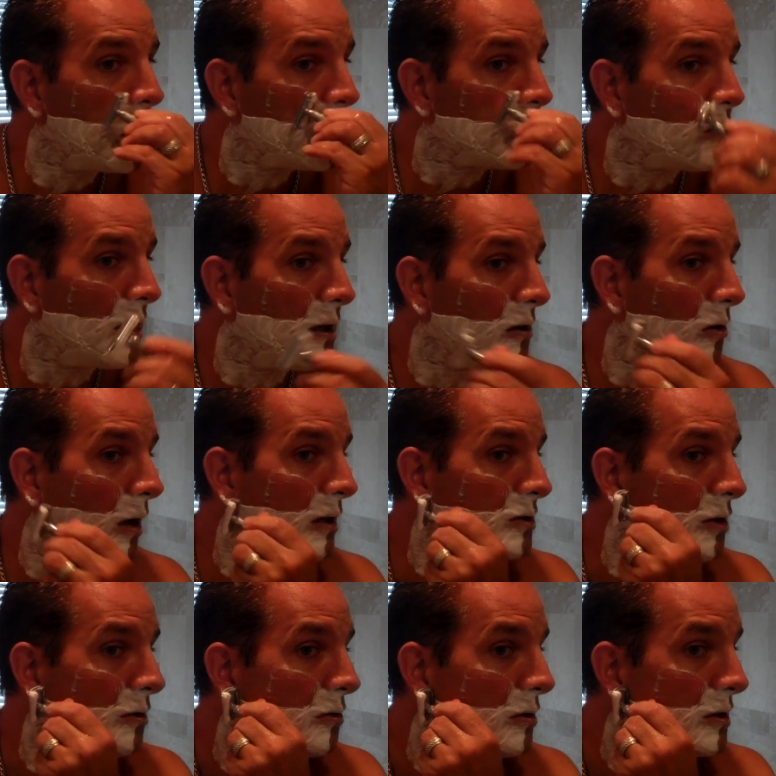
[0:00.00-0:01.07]
straight
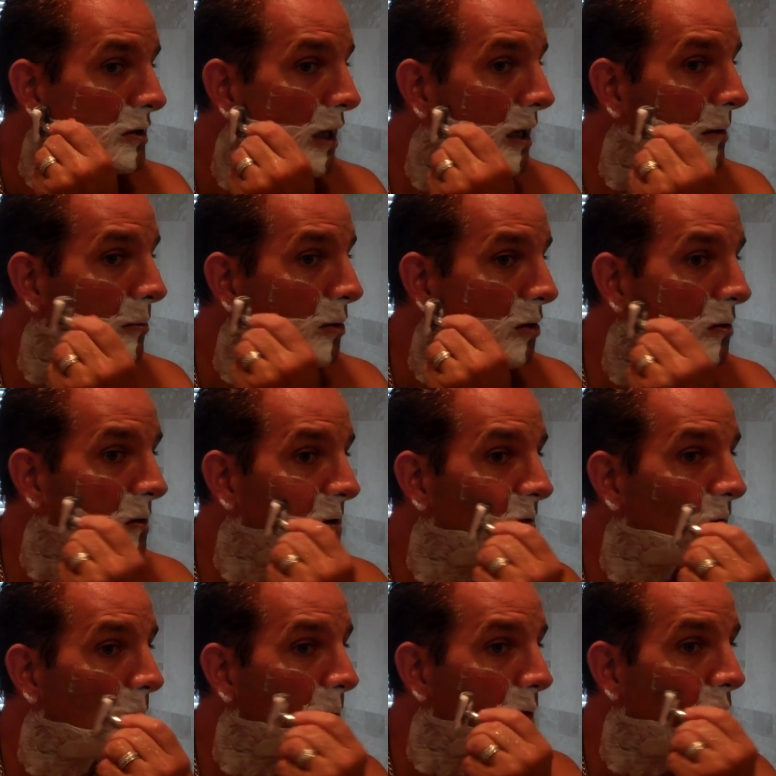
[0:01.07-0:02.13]
across under the sideburn,
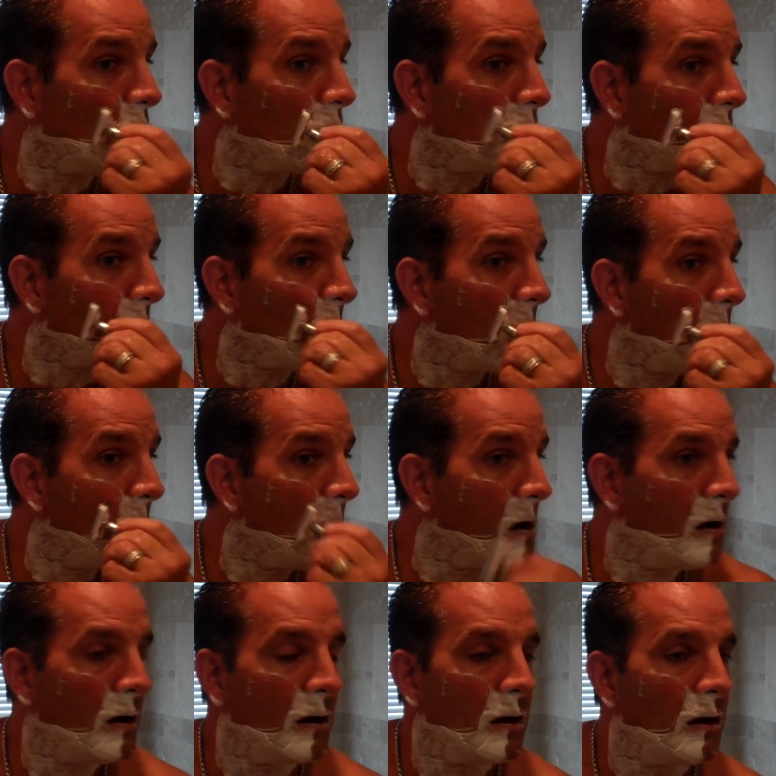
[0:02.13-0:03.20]
flip it over,
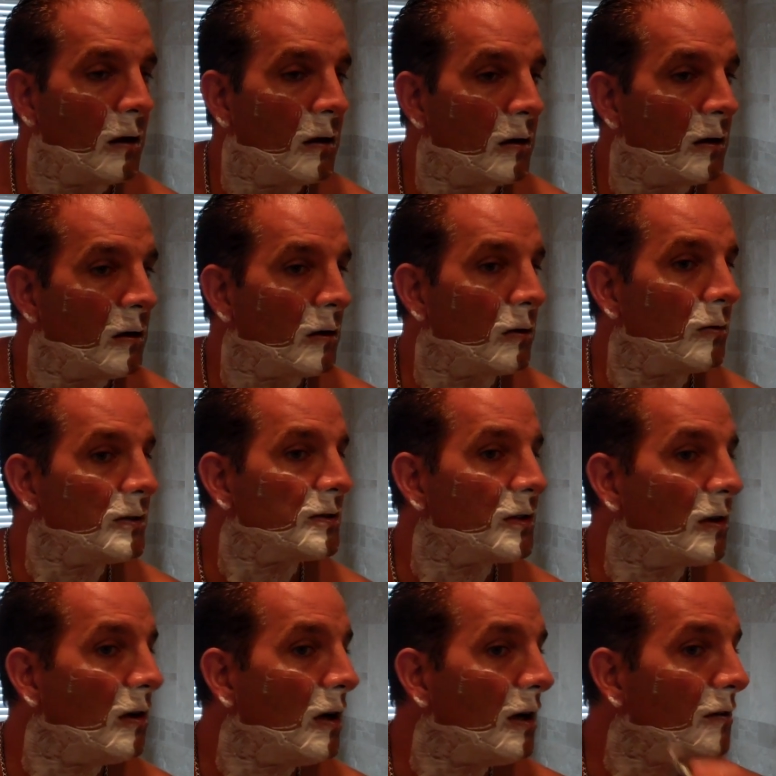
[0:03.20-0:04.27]
rinse
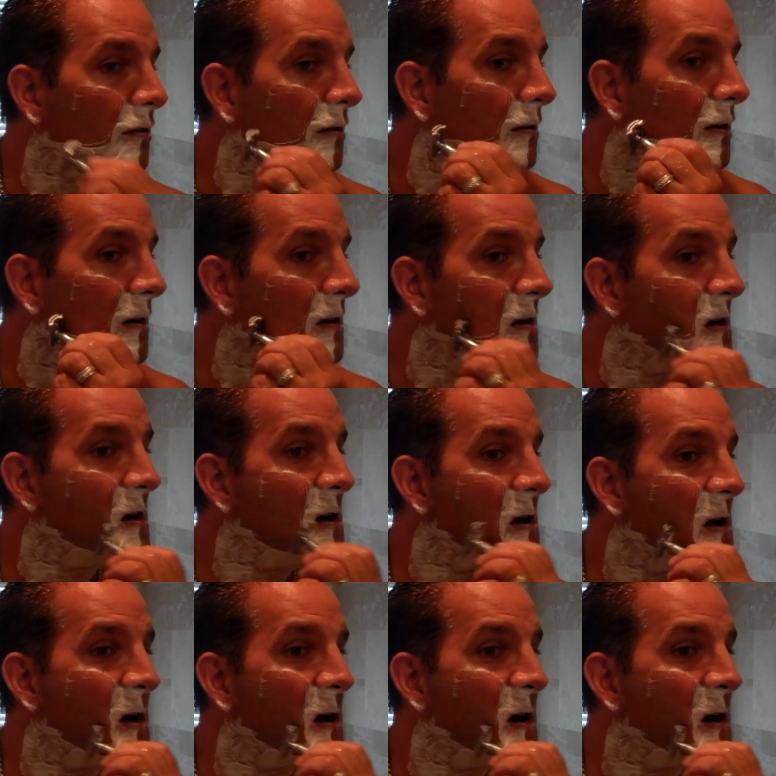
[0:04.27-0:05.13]
it off.